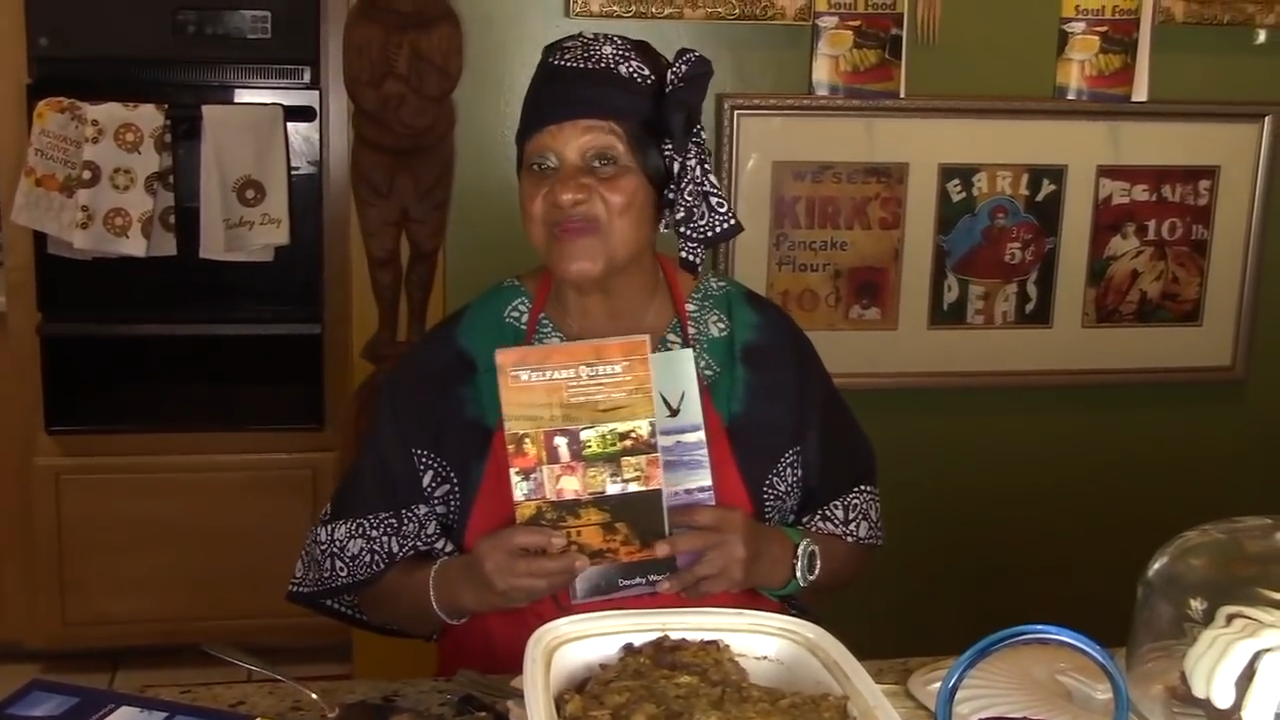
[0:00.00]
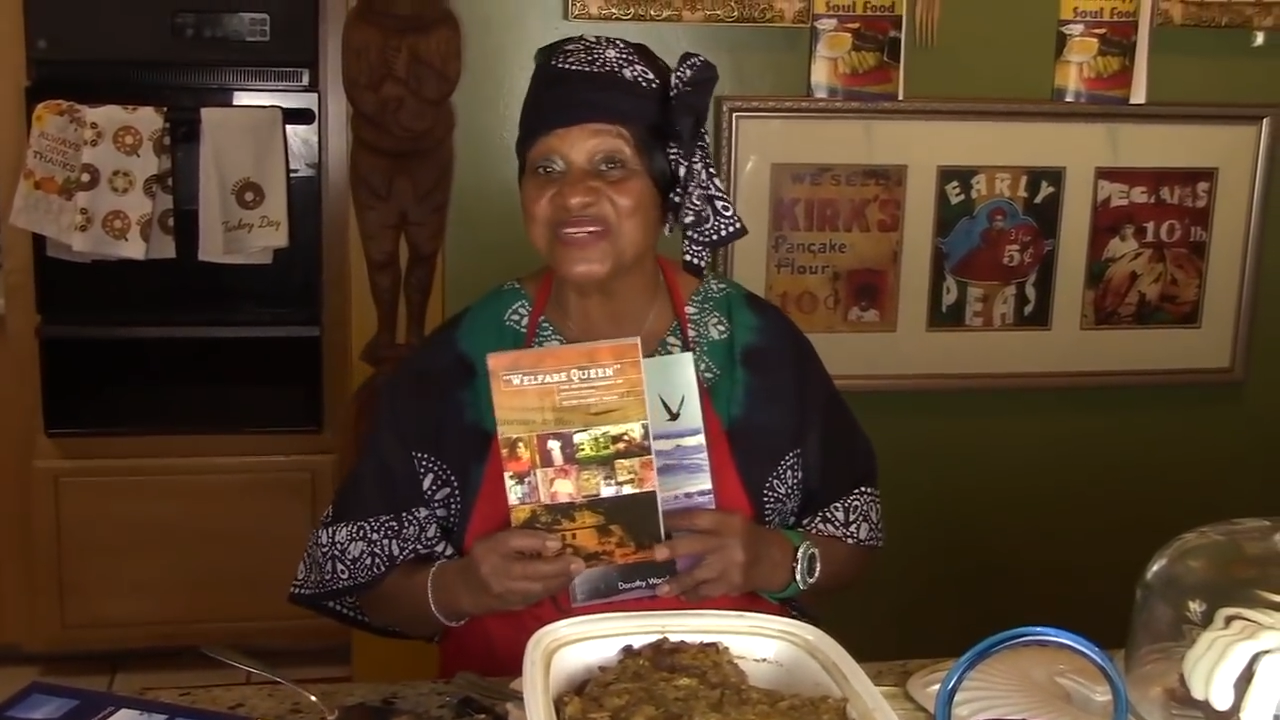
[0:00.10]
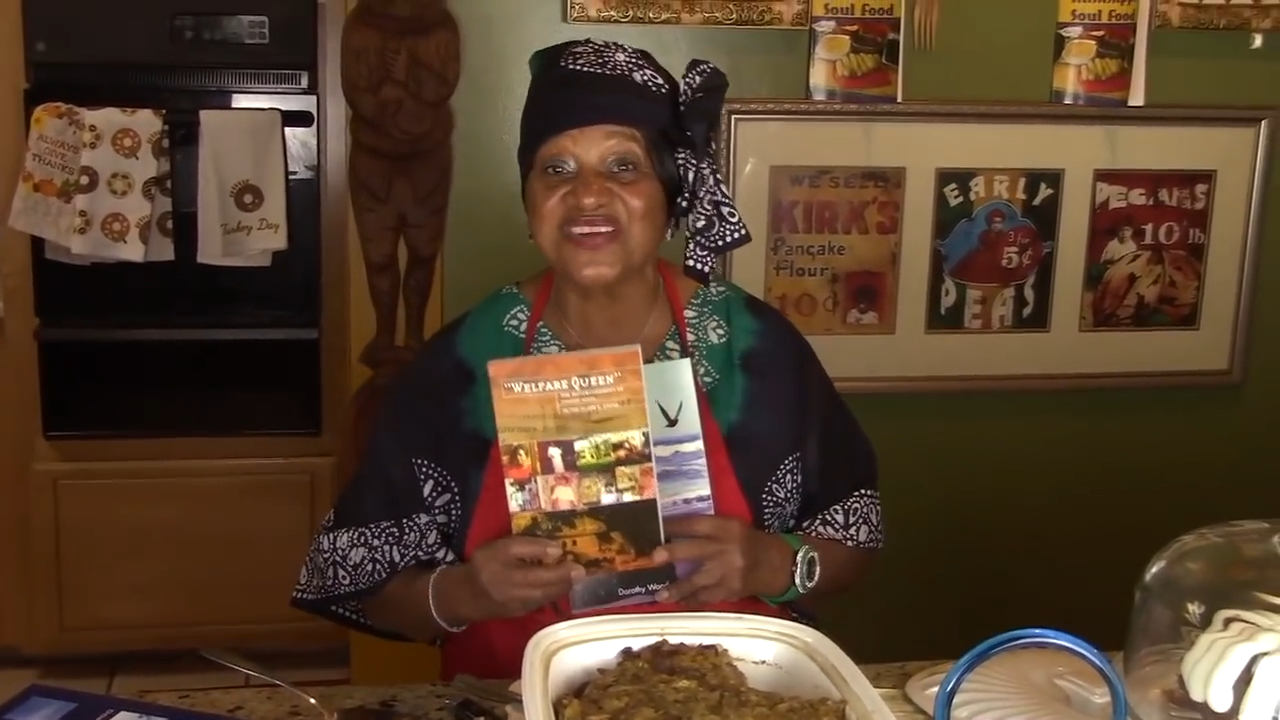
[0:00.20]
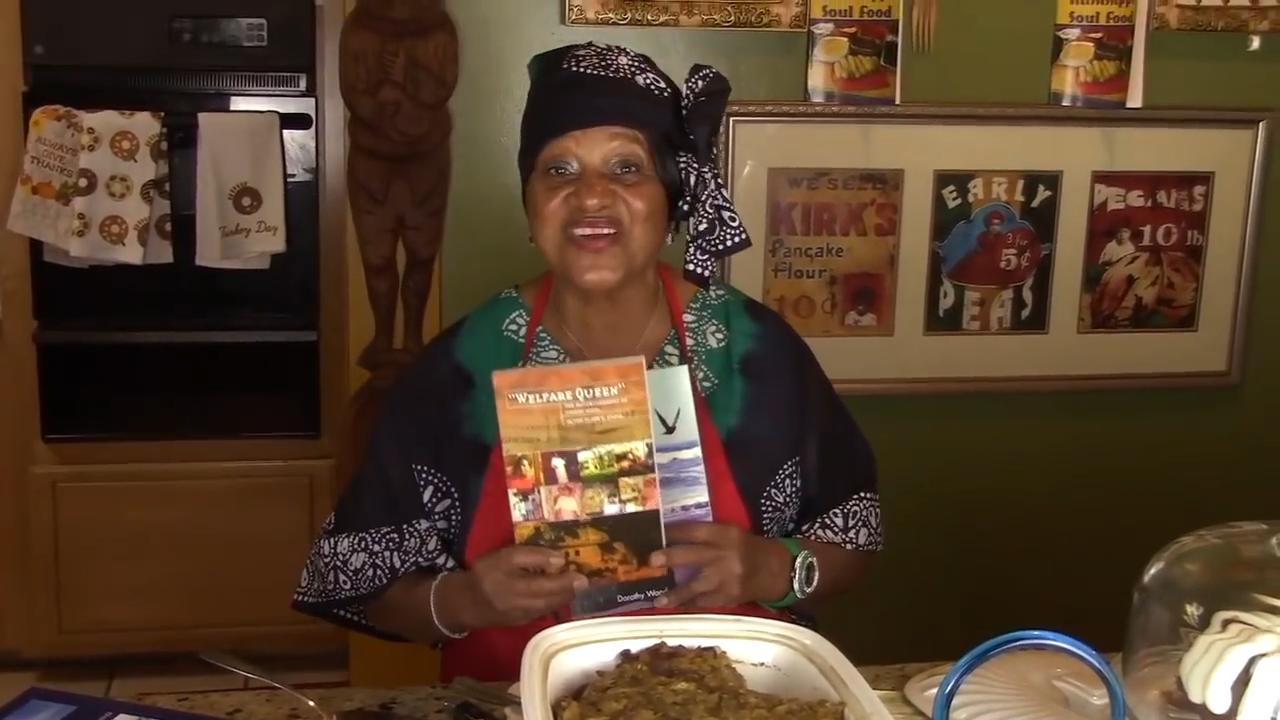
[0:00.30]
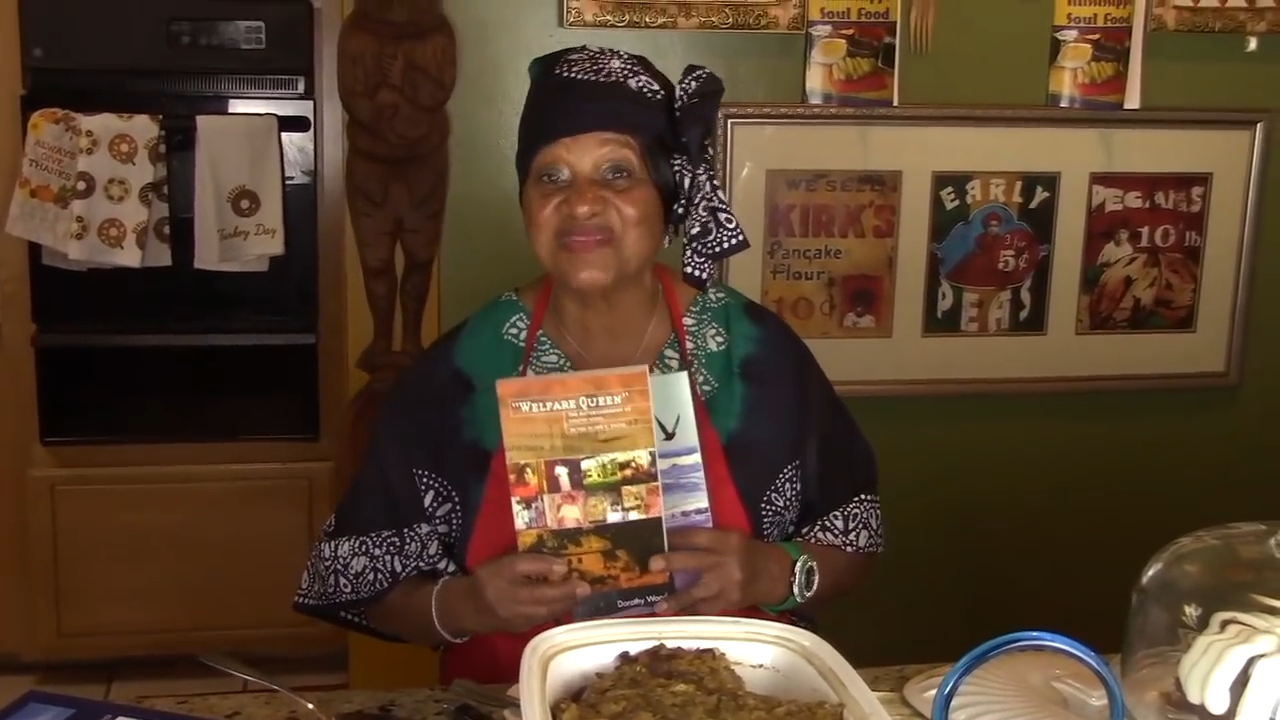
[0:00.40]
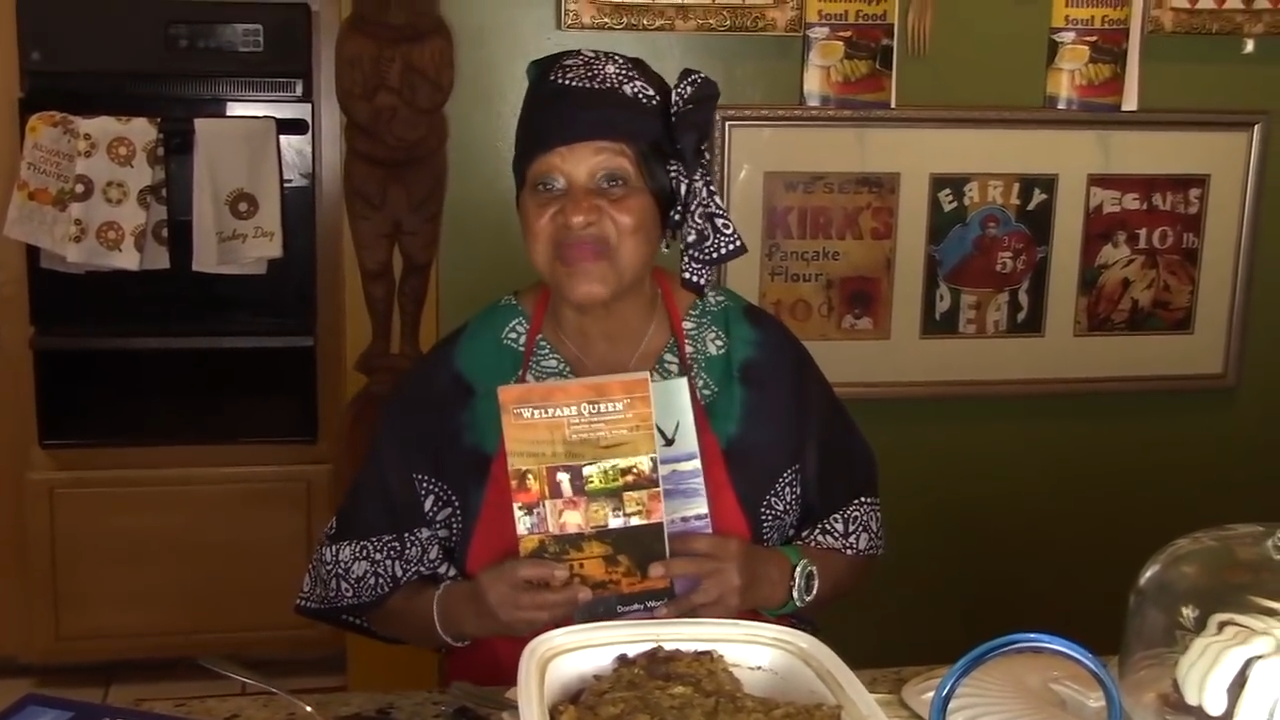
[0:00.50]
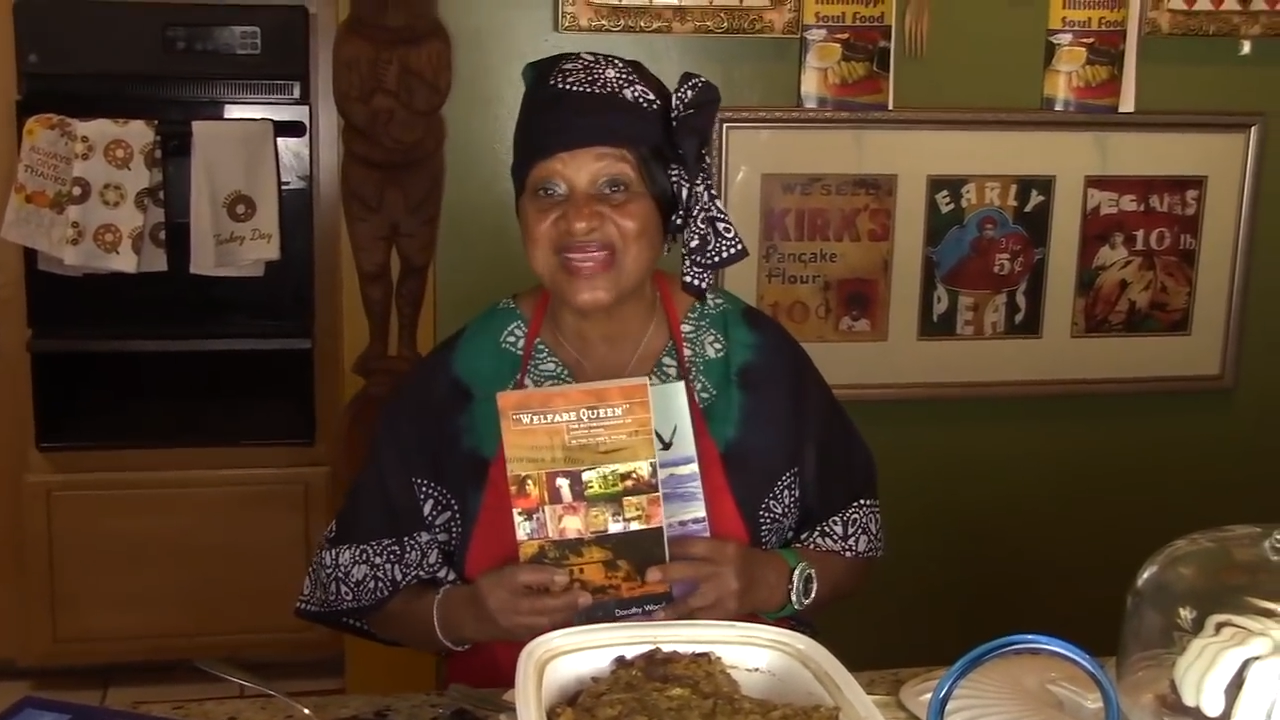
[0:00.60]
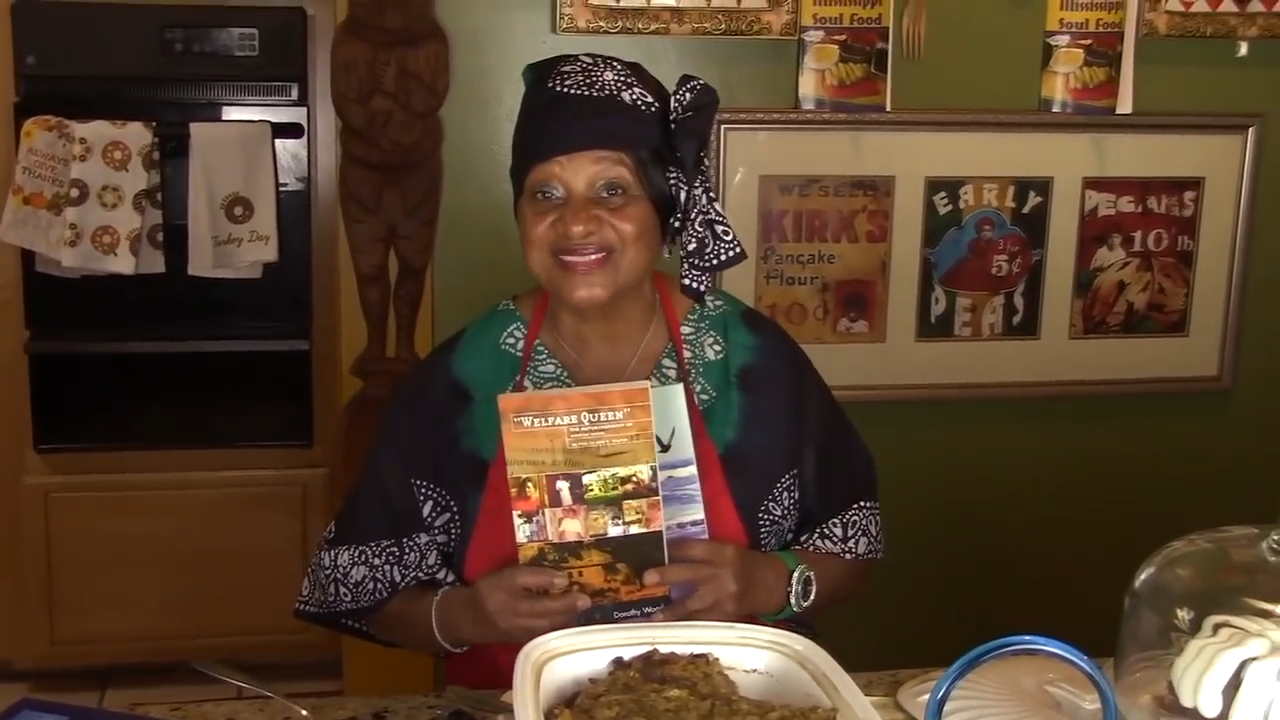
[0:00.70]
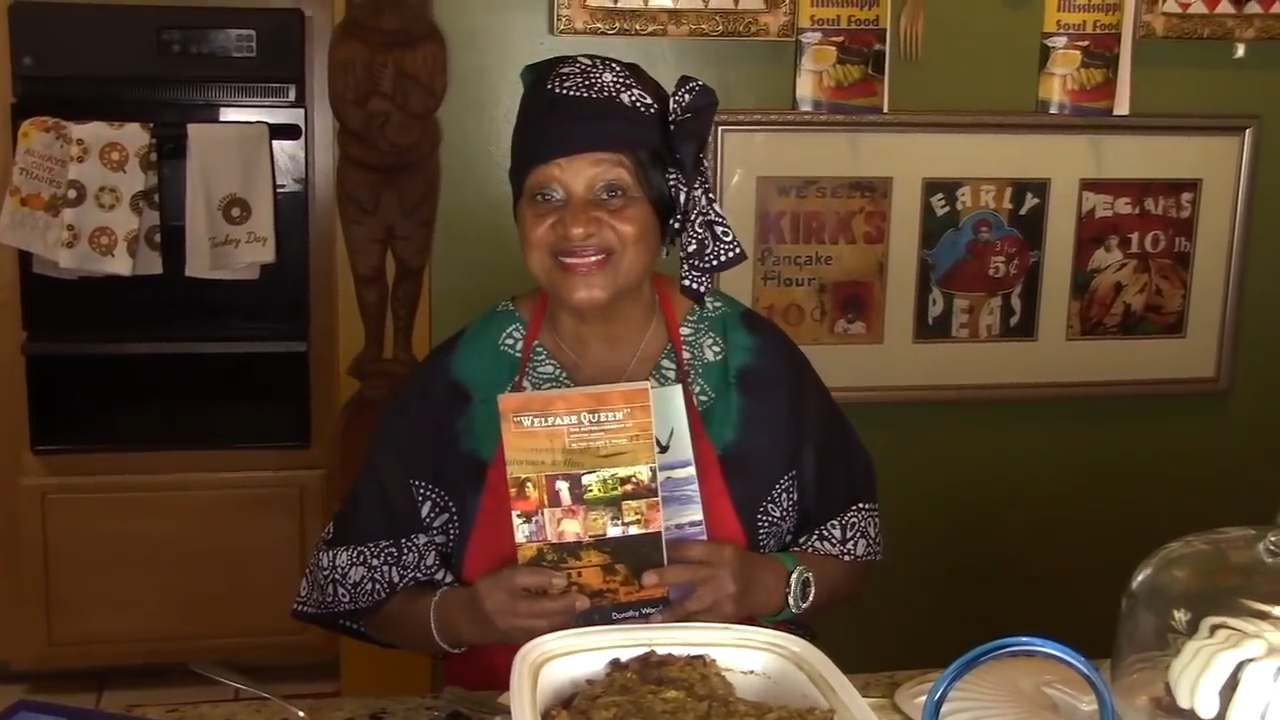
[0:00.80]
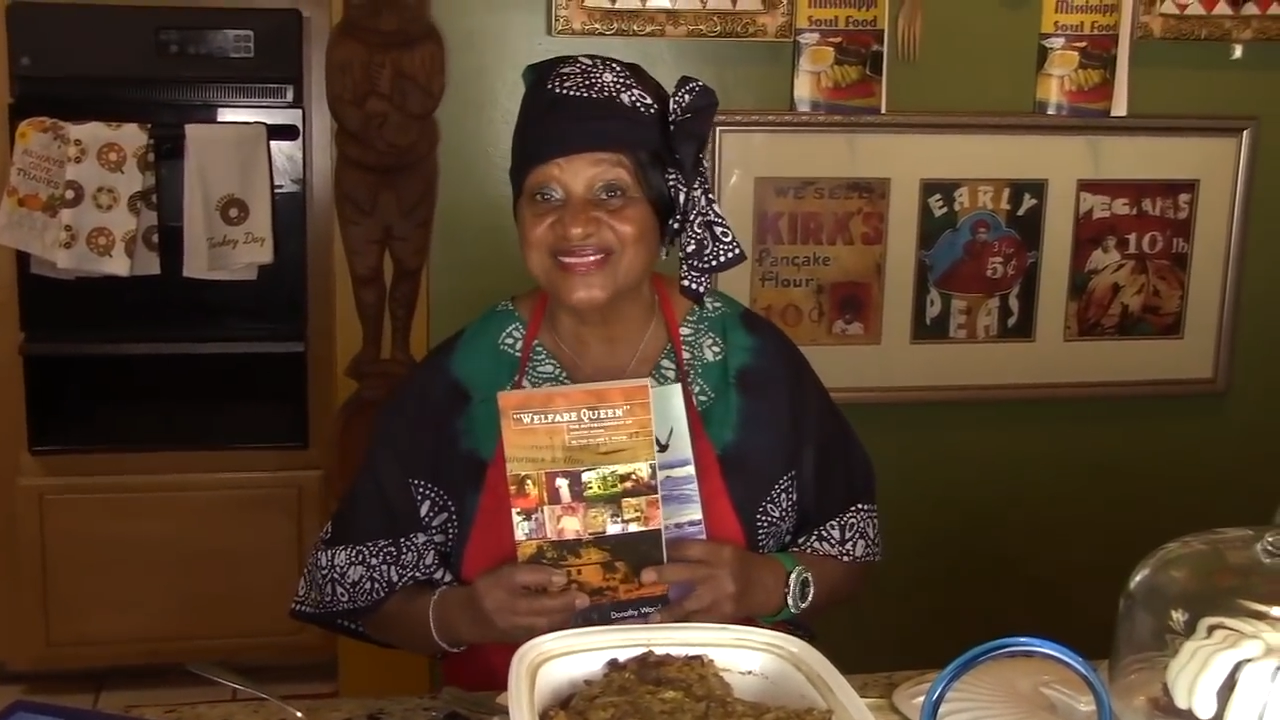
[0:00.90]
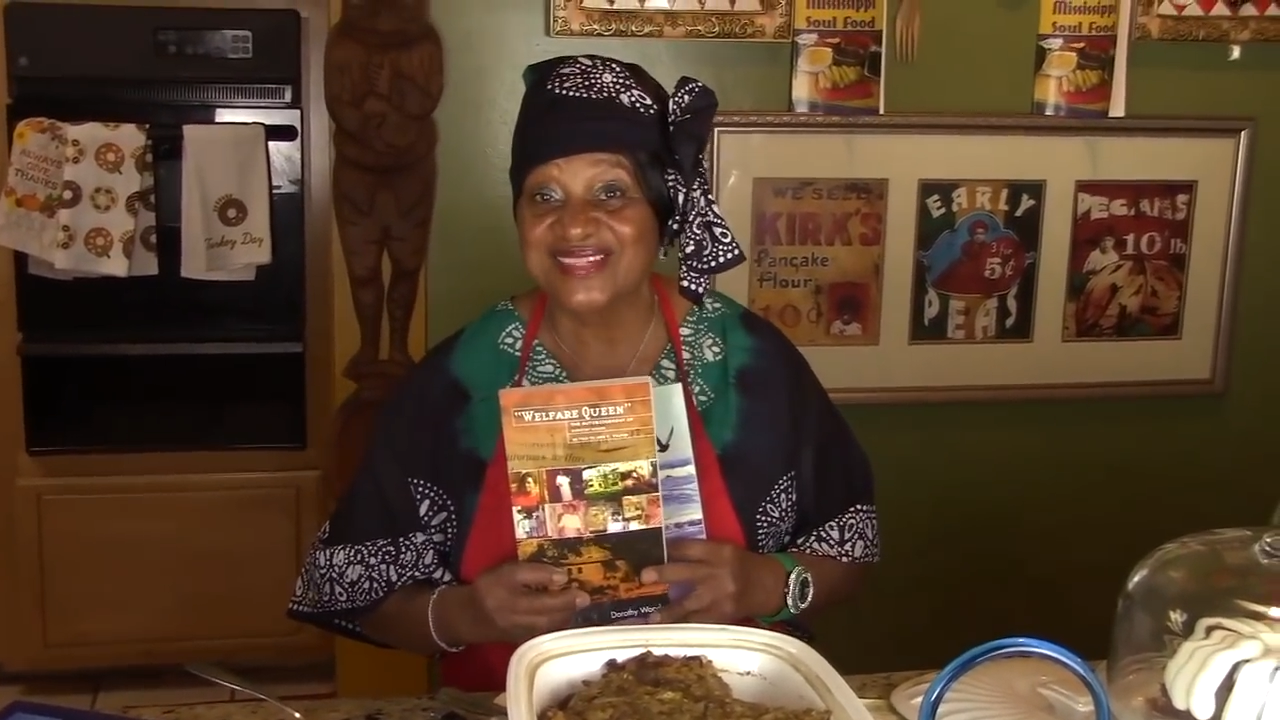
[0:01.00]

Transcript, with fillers: return mail.